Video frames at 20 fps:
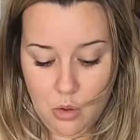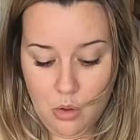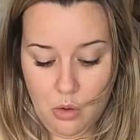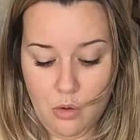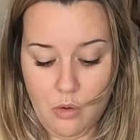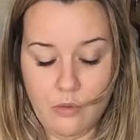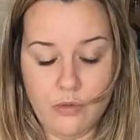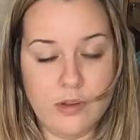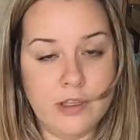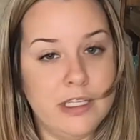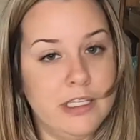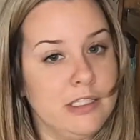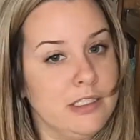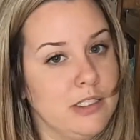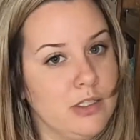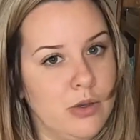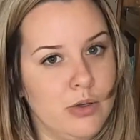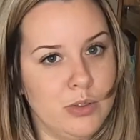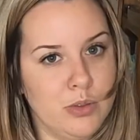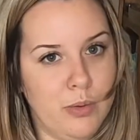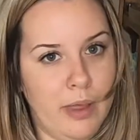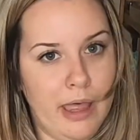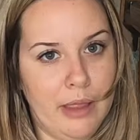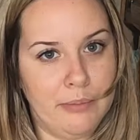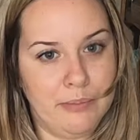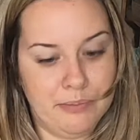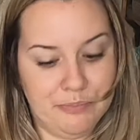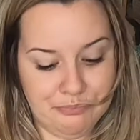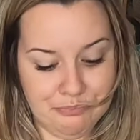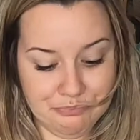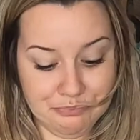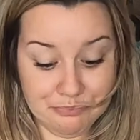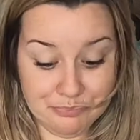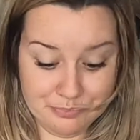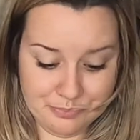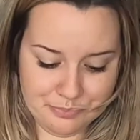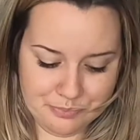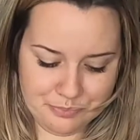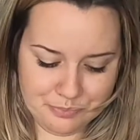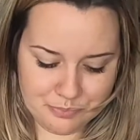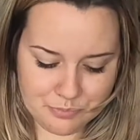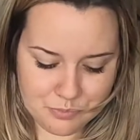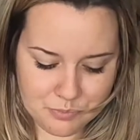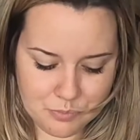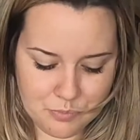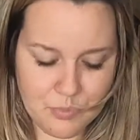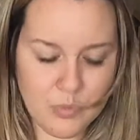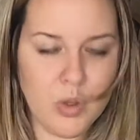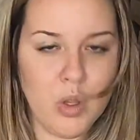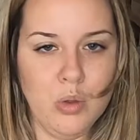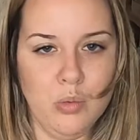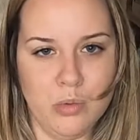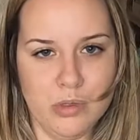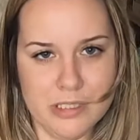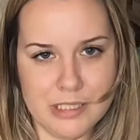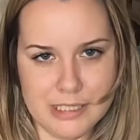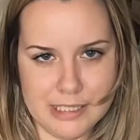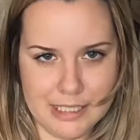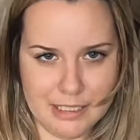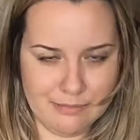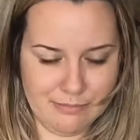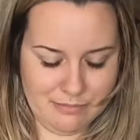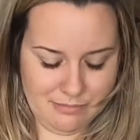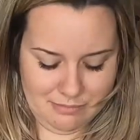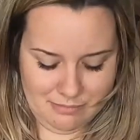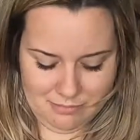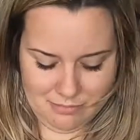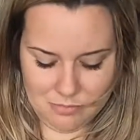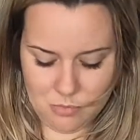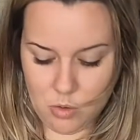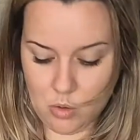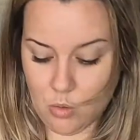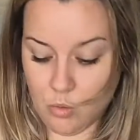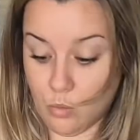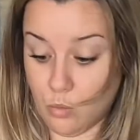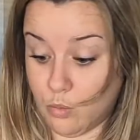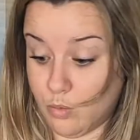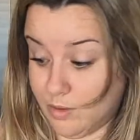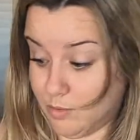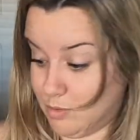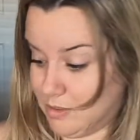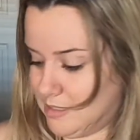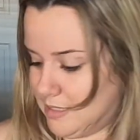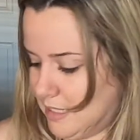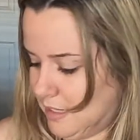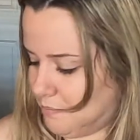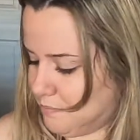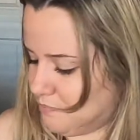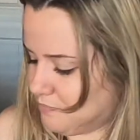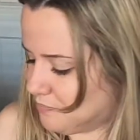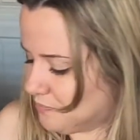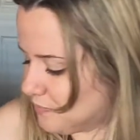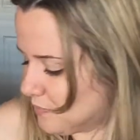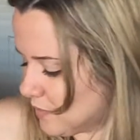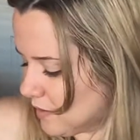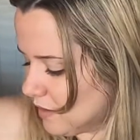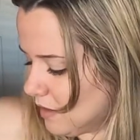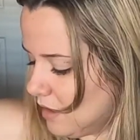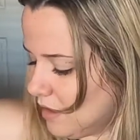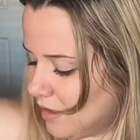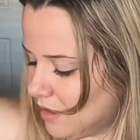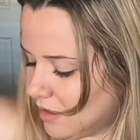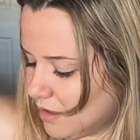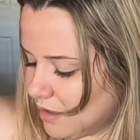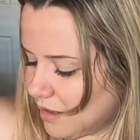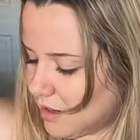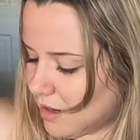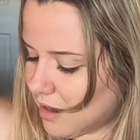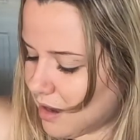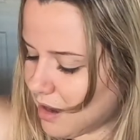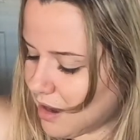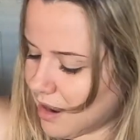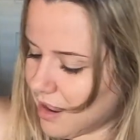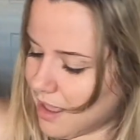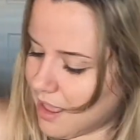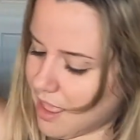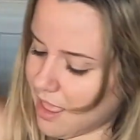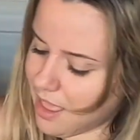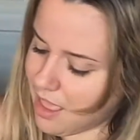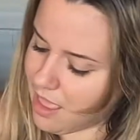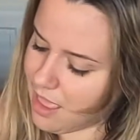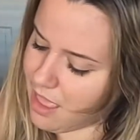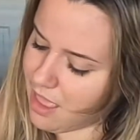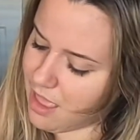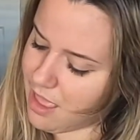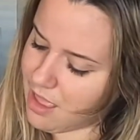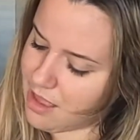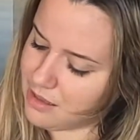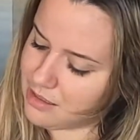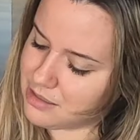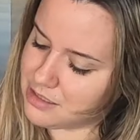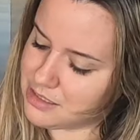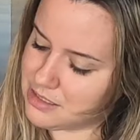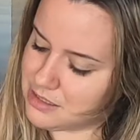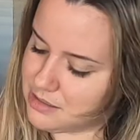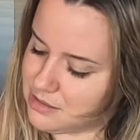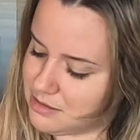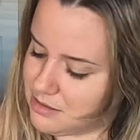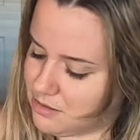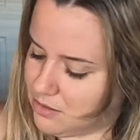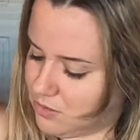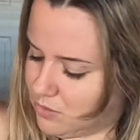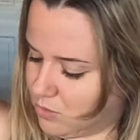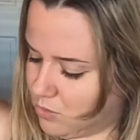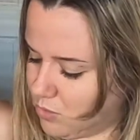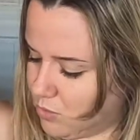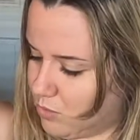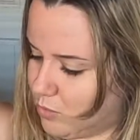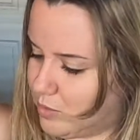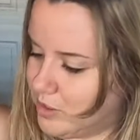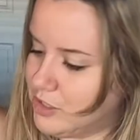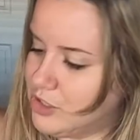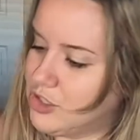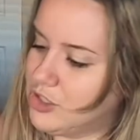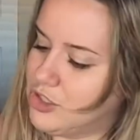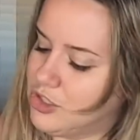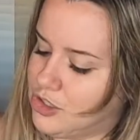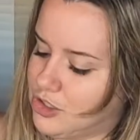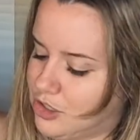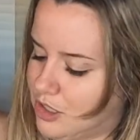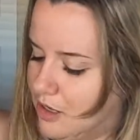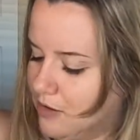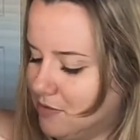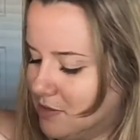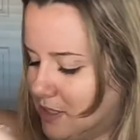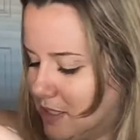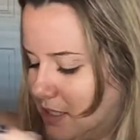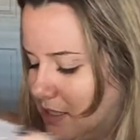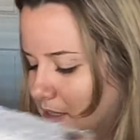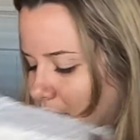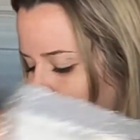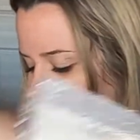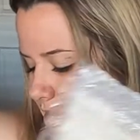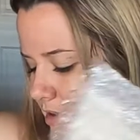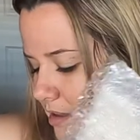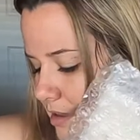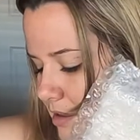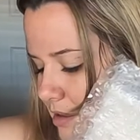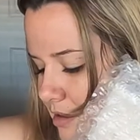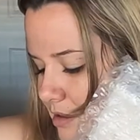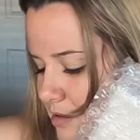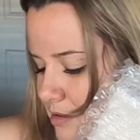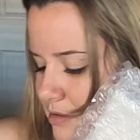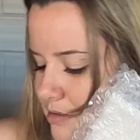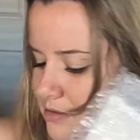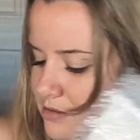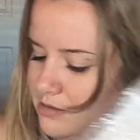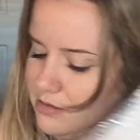Hopefully this goes well. We'll see. We will see. Next. Oh, we shoved it in there, huh?